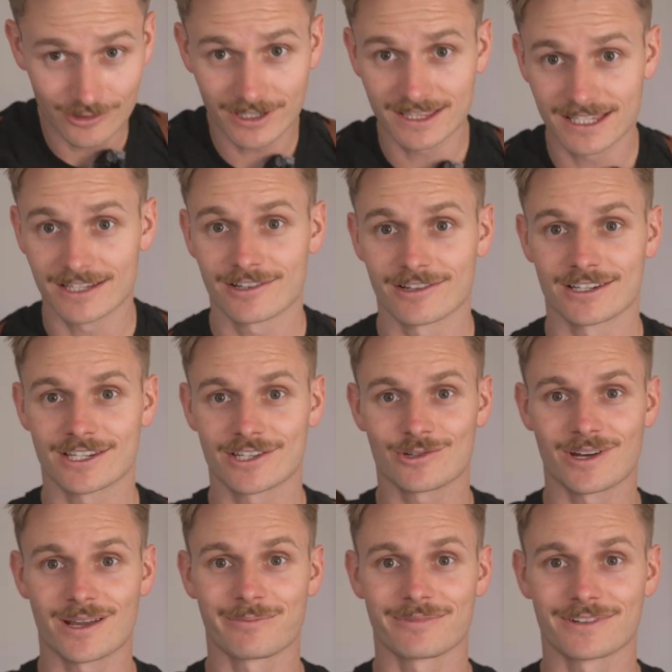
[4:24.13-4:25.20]
can then go and
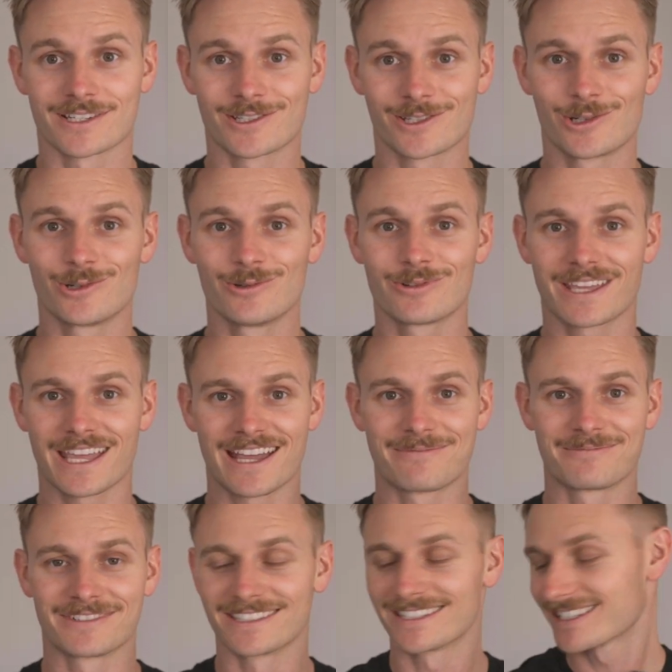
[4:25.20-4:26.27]
strap 2
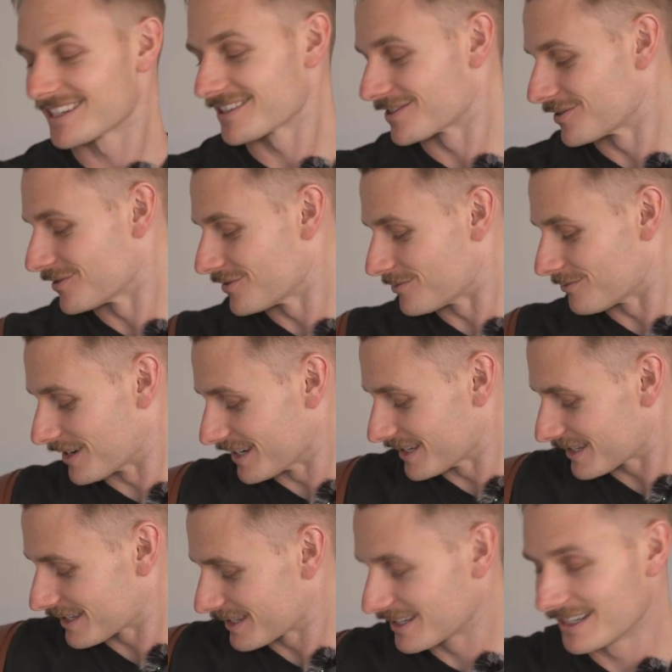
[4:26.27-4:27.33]
cameras to your
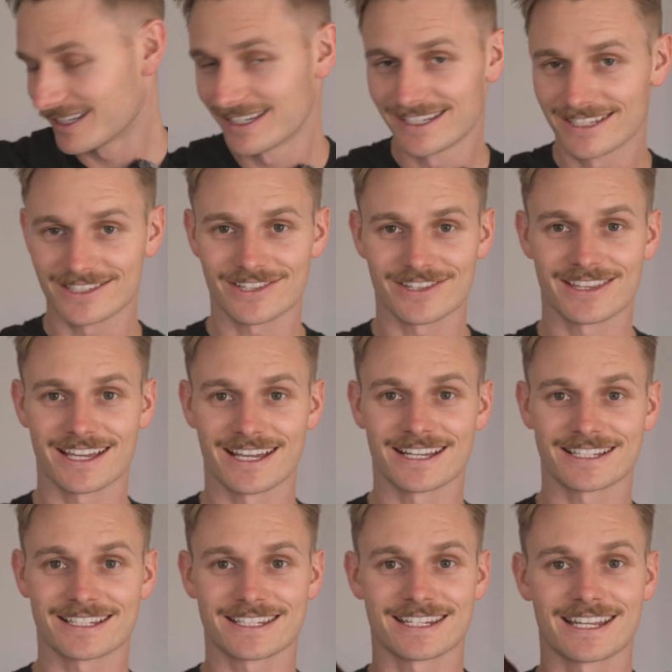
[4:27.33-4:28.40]
waist so
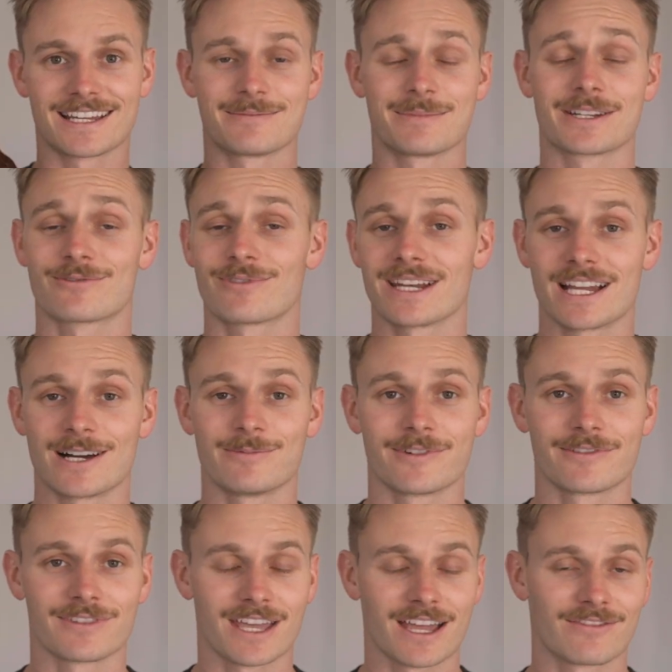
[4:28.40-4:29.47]
that it's really helpful
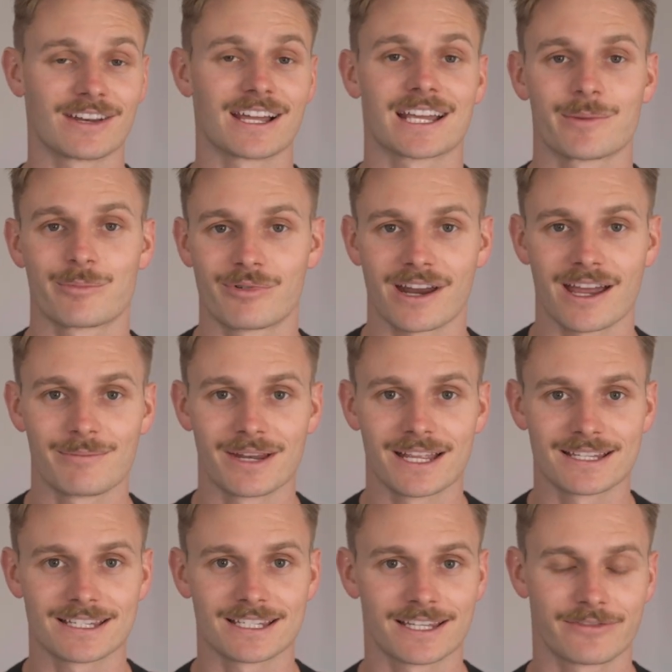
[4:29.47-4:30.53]
if you have like a prime
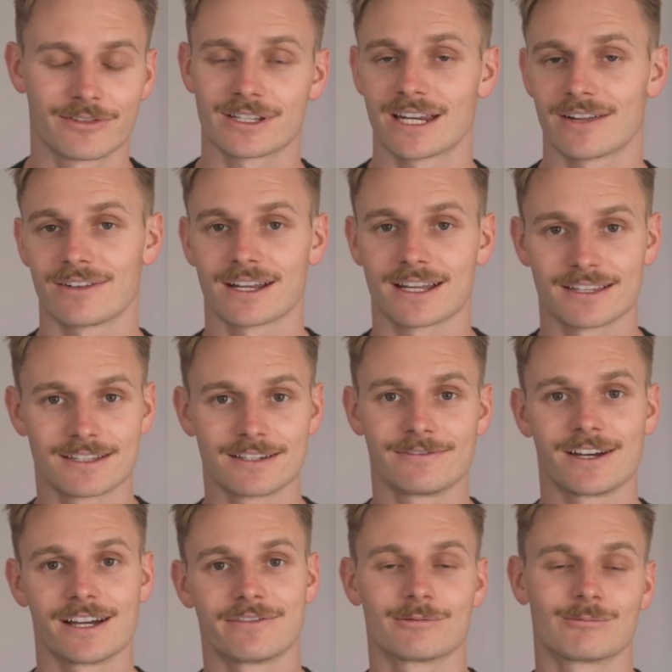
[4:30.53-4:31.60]
lenses, if you can have like a
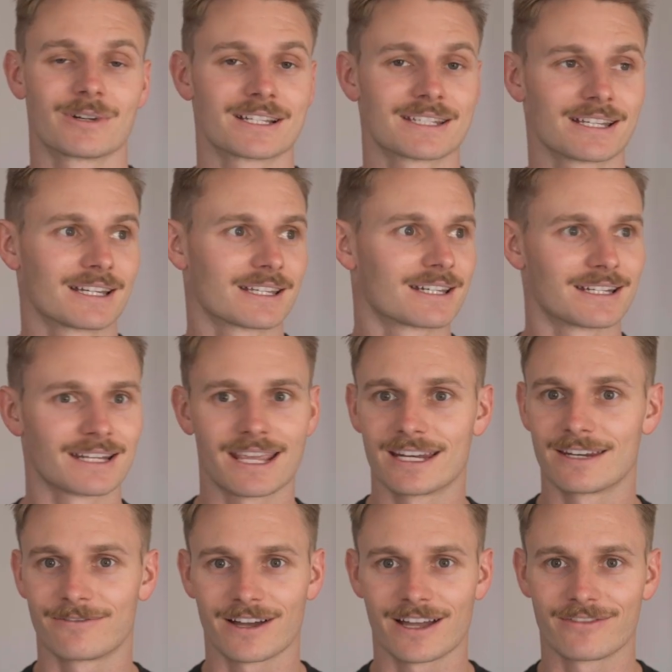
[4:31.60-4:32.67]
35 on one side and
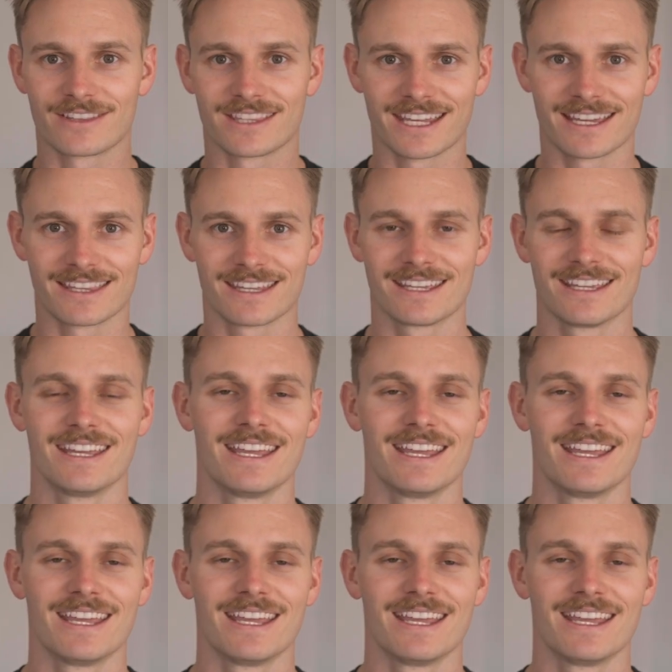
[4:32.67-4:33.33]
85 on the other.